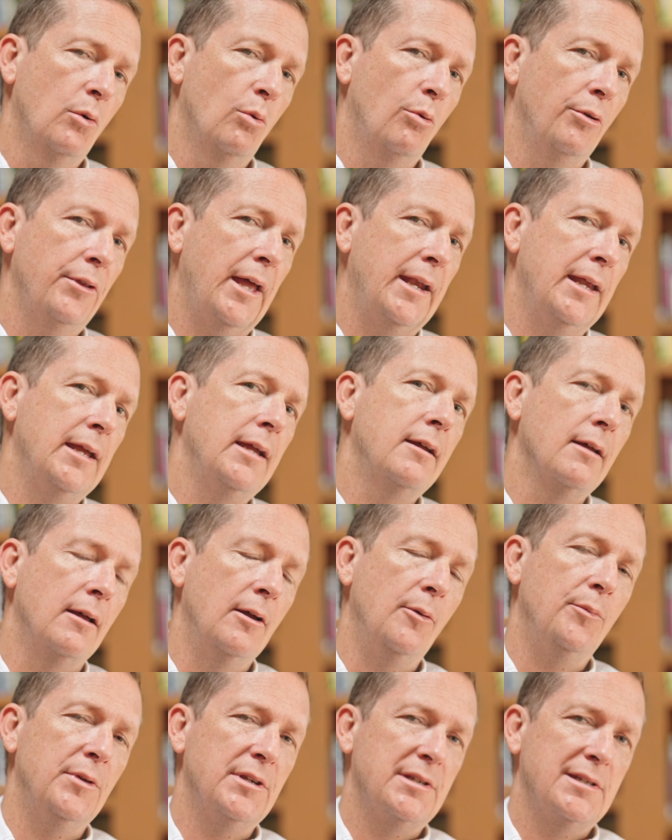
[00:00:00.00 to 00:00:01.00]
Well, that
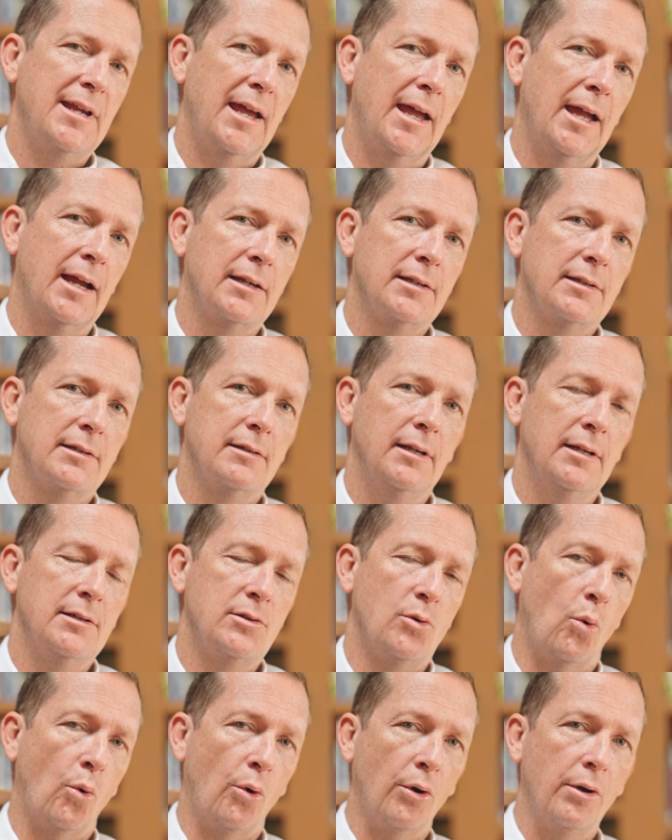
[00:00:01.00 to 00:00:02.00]
income is taxed
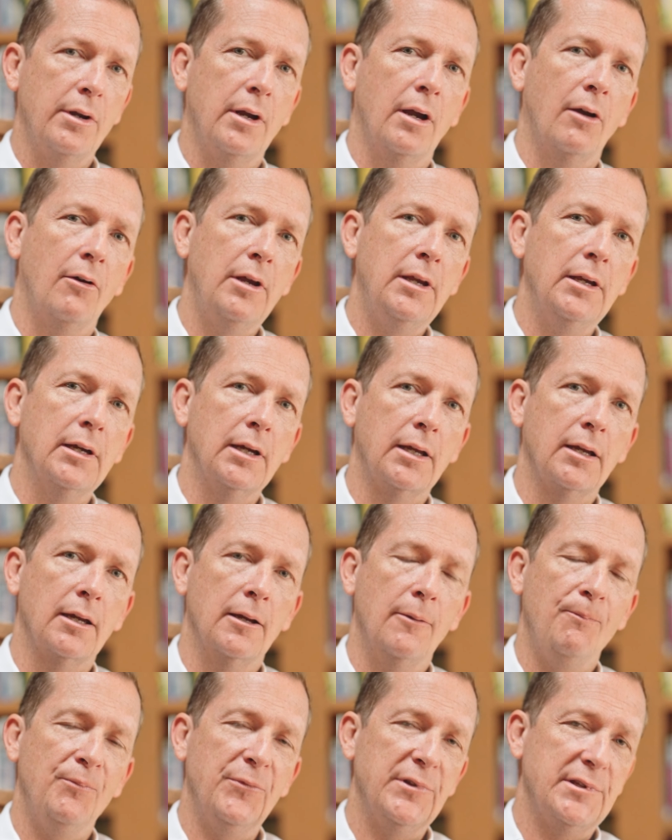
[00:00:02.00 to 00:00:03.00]
as ordinary
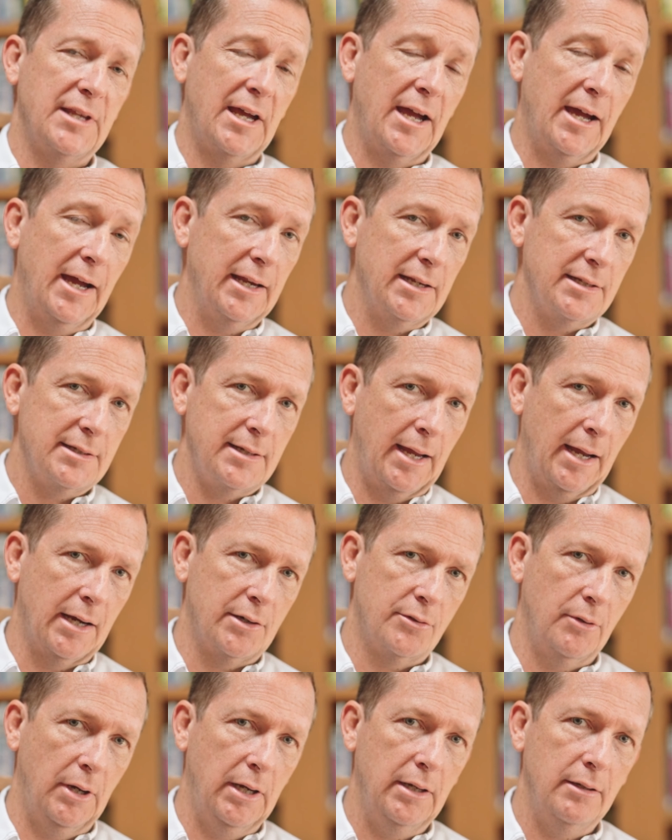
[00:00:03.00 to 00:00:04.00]
income. It's the highest
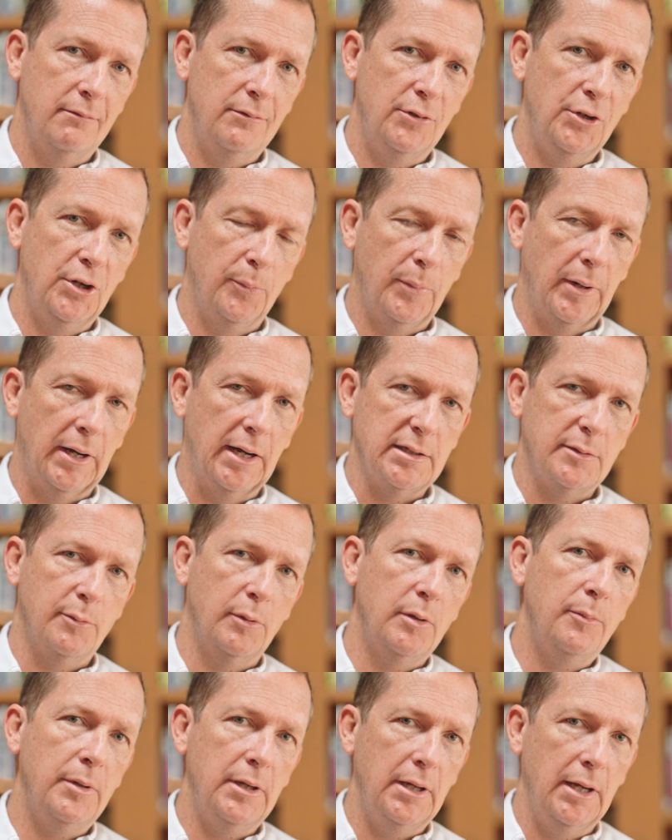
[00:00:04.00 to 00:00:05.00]
tax rate you could
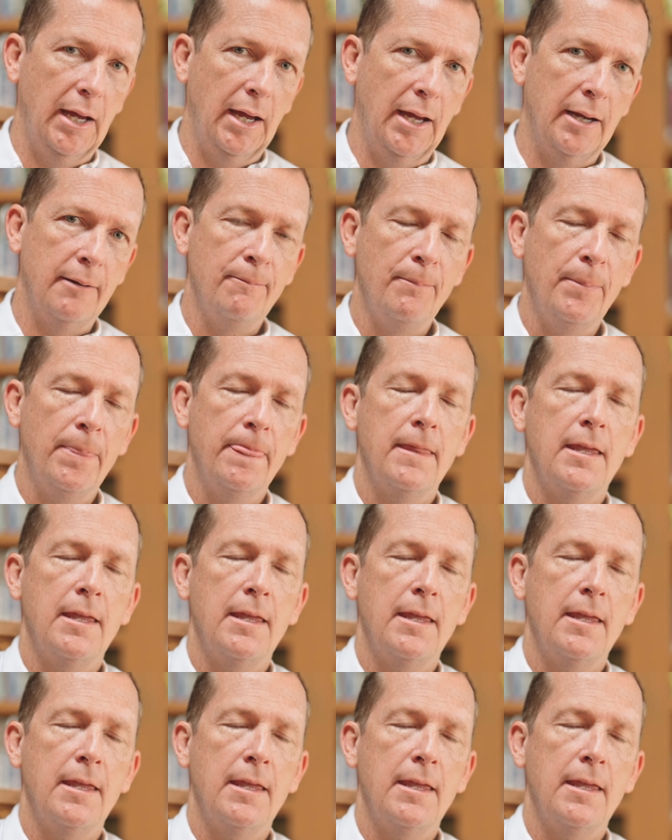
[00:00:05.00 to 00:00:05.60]
possibly be at.